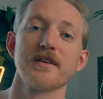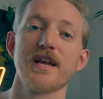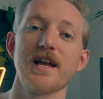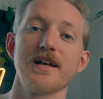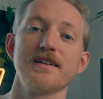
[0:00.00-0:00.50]

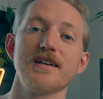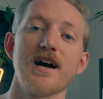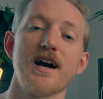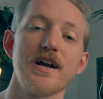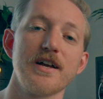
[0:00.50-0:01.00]
and
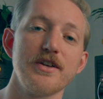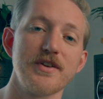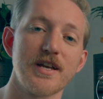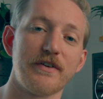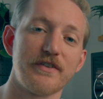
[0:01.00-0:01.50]

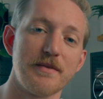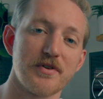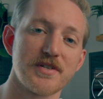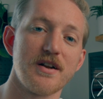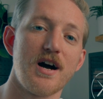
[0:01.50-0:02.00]
you can get
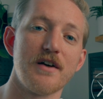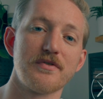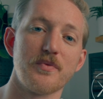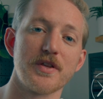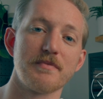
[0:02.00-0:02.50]
15%
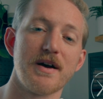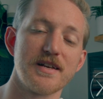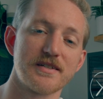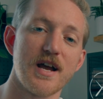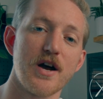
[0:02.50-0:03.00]
off with my
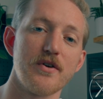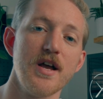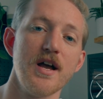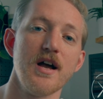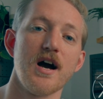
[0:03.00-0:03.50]

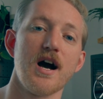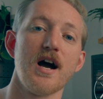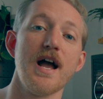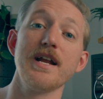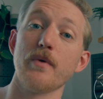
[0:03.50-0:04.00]
discount.
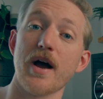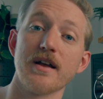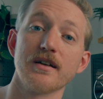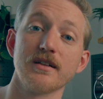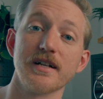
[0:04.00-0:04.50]

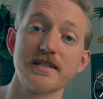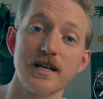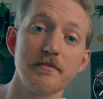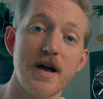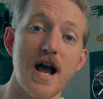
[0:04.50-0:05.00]
Anyway, let's
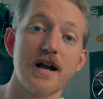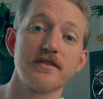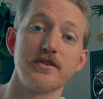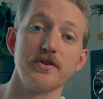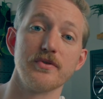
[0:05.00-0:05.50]
get
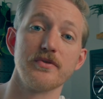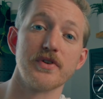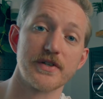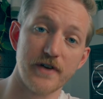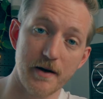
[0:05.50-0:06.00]
back to
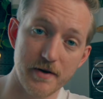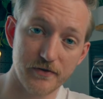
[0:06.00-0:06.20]
this 5 Minute